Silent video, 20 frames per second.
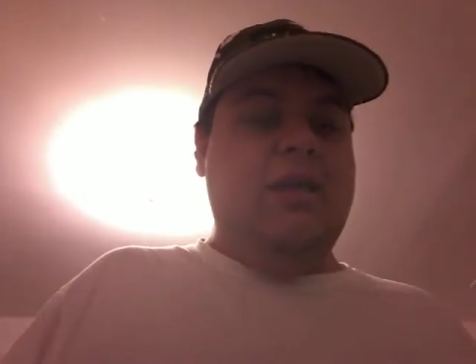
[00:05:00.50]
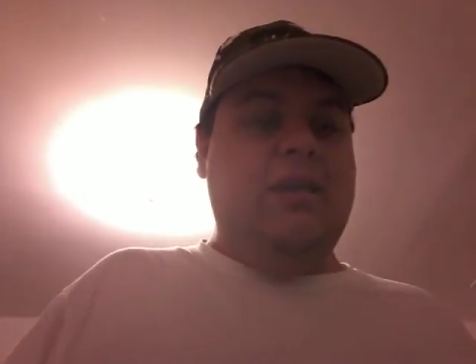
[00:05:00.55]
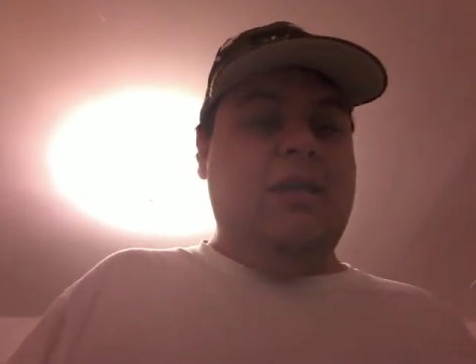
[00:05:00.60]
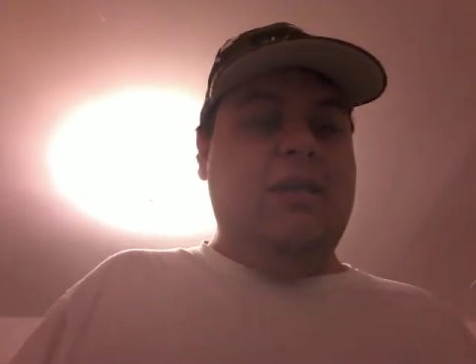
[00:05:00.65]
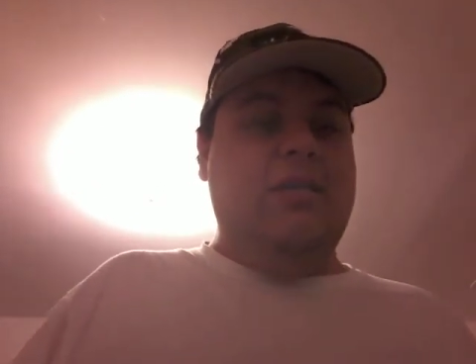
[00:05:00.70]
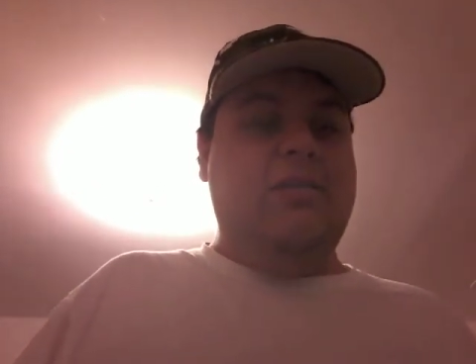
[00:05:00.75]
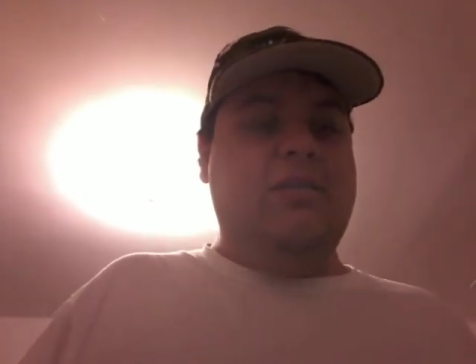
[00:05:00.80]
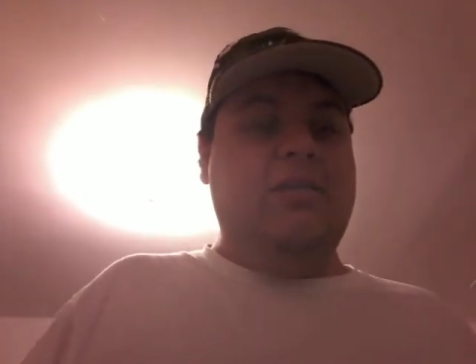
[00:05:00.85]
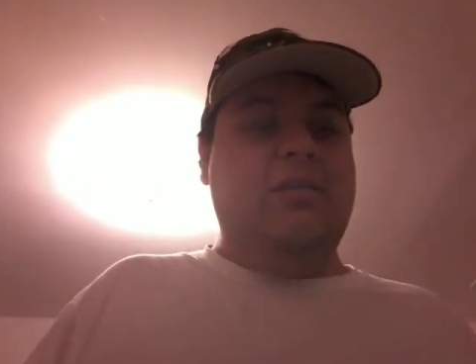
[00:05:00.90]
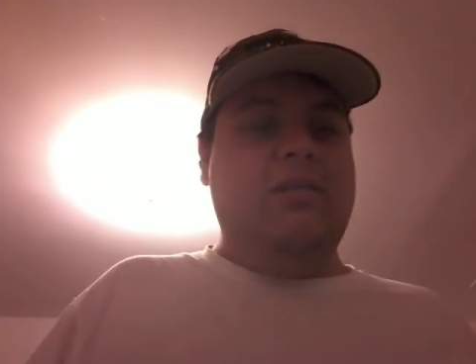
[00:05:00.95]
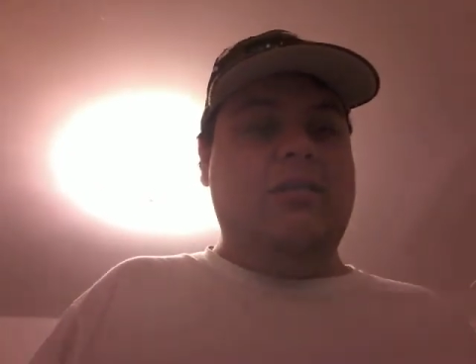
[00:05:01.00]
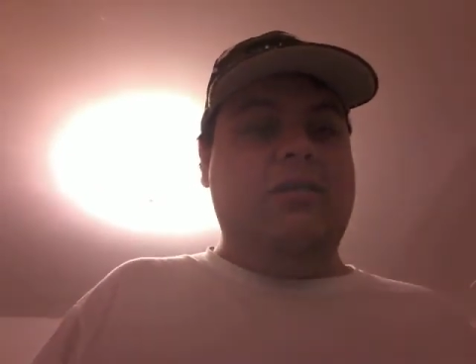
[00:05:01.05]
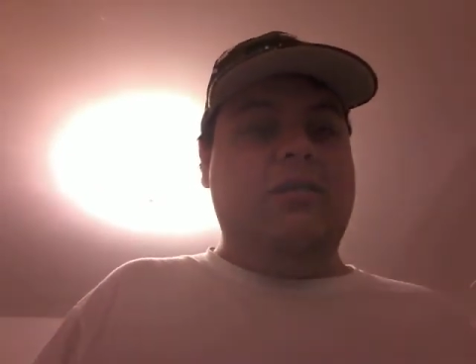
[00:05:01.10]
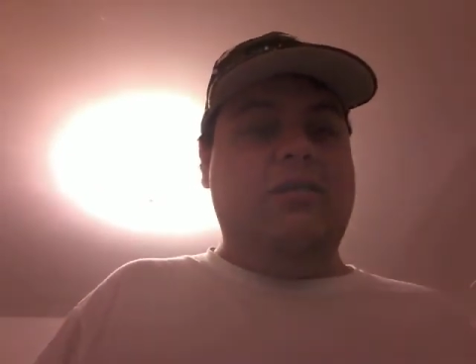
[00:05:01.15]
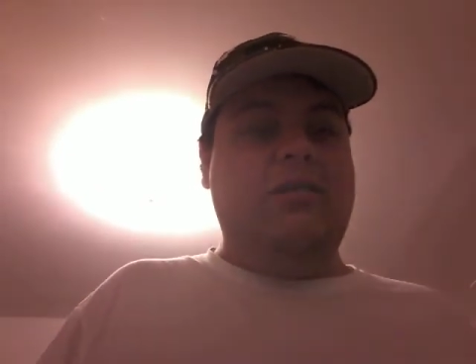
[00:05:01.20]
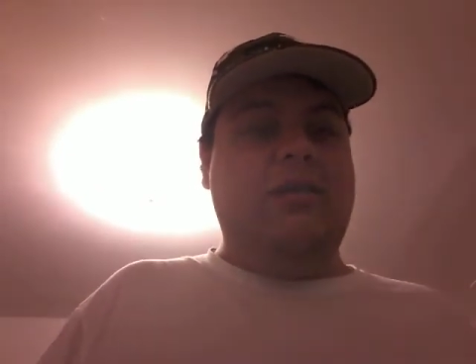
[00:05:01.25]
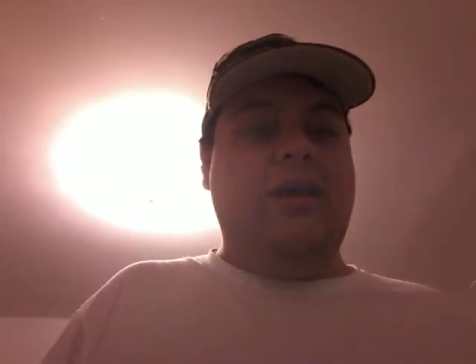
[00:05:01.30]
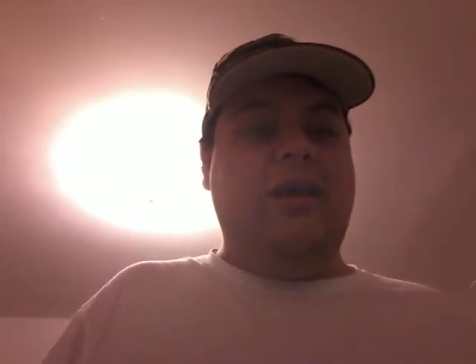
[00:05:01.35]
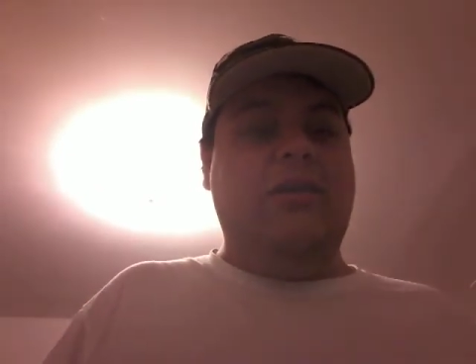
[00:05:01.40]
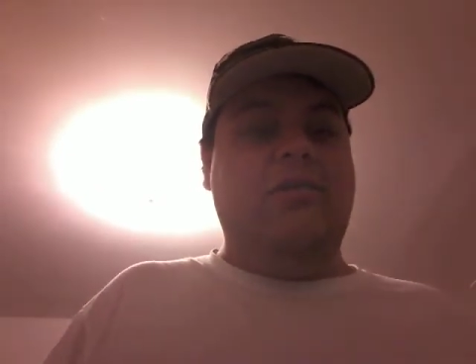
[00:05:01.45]
listening to
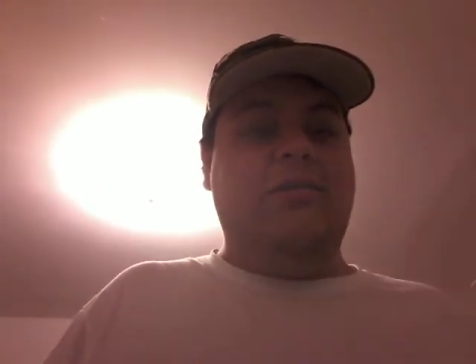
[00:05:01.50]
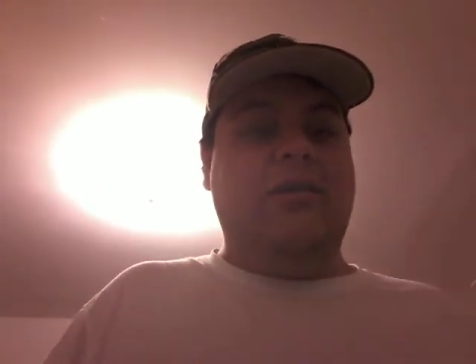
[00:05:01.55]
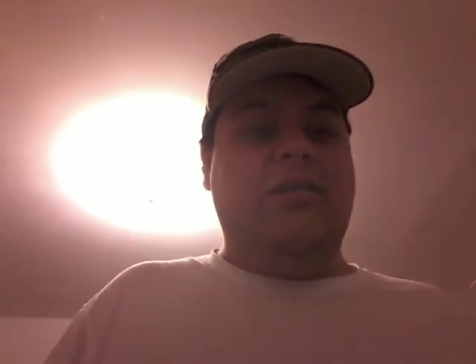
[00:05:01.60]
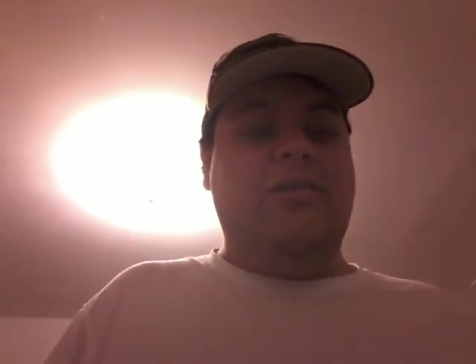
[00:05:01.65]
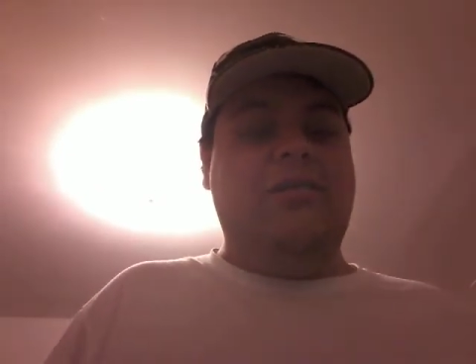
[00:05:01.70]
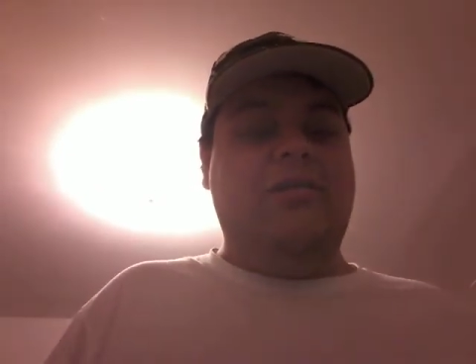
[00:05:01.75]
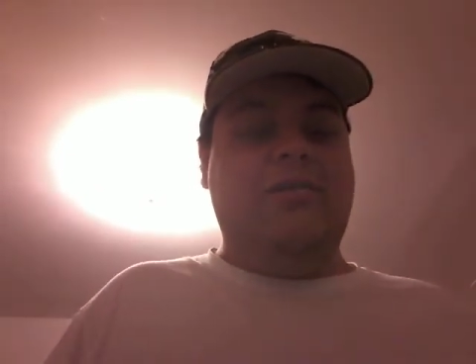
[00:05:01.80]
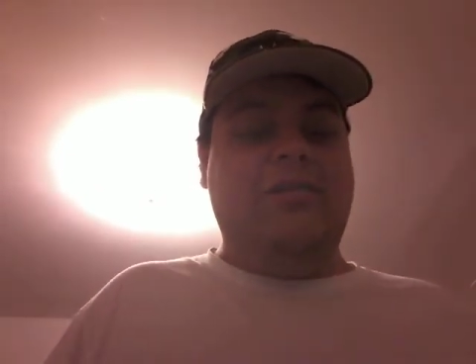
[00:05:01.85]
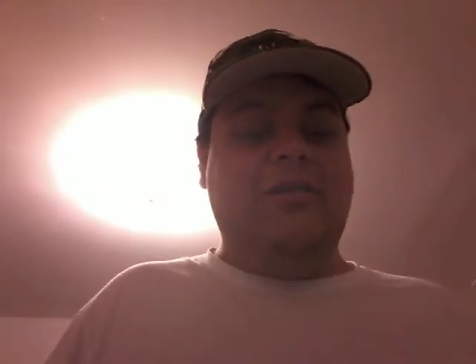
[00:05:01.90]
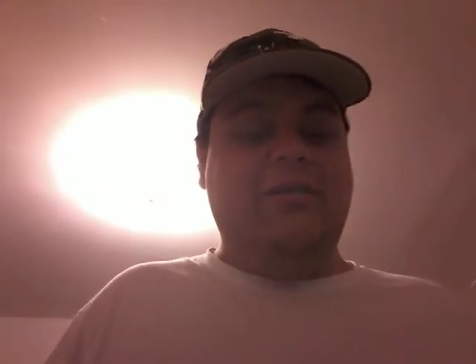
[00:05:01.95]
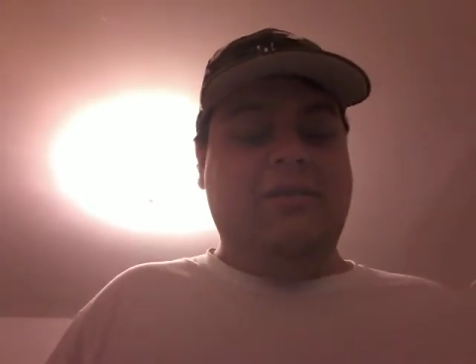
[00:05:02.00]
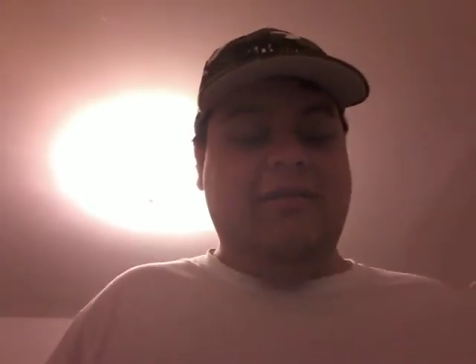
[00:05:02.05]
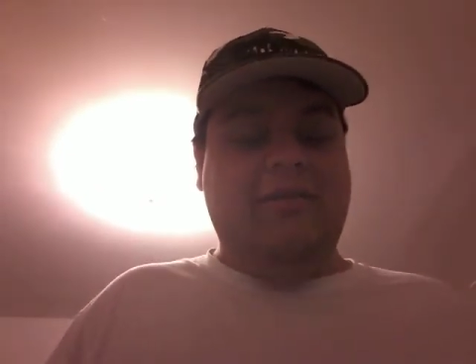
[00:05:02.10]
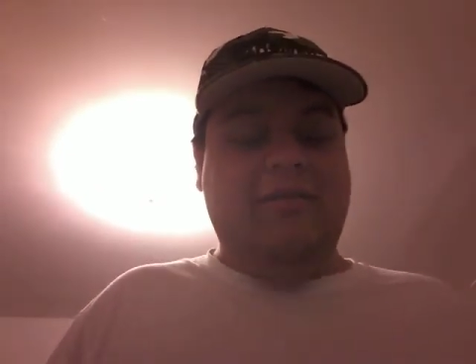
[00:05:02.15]
the Night Ranger